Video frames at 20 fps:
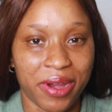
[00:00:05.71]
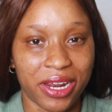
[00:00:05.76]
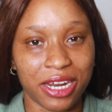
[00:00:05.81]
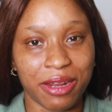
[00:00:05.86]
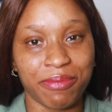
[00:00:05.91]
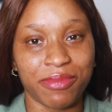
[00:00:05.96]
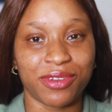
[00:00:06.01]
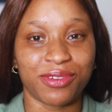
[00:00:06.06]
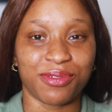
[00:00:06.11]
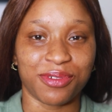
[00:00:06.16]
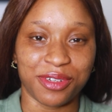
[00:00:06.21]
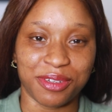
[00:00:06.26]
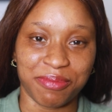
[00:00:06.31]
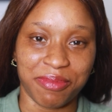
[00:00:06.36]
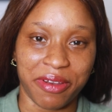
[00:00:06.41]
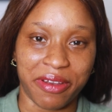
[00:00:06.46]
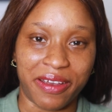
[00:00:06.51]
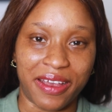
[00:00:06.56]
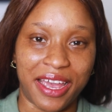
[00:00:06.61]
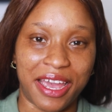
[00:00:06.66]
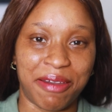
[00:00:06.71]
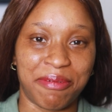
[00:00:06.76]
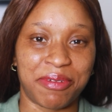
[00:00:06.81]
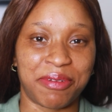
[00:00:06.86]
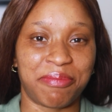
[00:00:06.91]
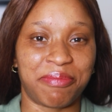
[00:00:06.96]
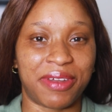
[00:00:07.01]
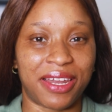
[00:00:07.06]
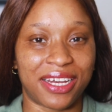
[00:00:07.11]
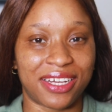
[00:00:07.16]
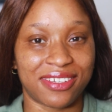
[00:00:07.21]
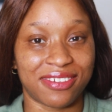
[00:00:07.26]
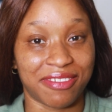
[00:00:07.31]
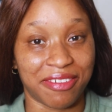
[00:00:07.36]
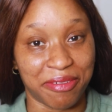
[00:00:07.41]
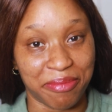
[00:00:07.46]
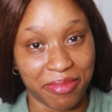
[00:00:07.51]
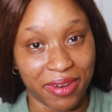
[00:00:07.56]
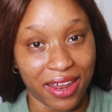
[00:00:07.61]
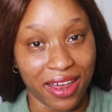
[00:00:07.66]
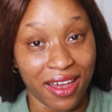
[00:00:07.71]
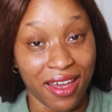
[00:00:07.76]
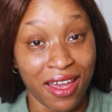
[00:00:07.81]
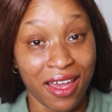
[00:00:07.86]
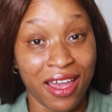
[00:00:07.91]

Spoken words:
My name is Rosemary. I am the Black Scribbler,